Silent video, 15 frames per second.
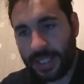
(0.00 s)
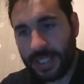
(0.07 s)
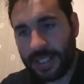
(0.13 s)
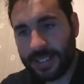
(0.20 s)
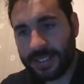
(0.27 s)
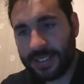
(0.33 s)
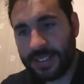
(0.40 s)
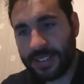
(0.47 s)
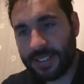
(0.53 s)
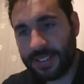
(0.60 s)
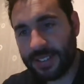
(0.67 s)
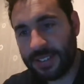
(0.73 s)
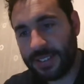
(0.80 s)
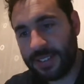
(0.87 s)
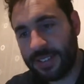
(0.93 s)
At
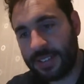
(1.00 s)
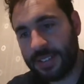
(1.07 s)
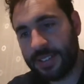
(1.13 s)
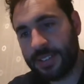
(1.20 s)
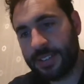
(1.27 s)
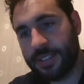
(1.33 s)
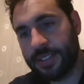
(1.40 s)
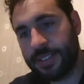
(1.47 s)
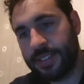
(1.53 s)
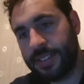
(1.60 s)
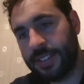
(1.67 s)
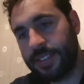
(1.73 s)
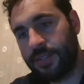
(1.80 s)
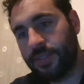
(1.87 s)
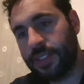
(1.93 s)

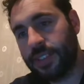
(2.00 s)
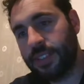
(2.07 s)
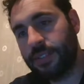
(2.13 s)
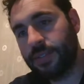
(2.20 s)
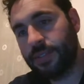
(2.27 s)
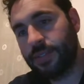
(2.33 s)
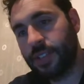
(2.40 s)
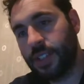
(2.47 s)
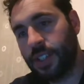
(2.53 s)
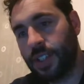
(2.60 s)
6.5,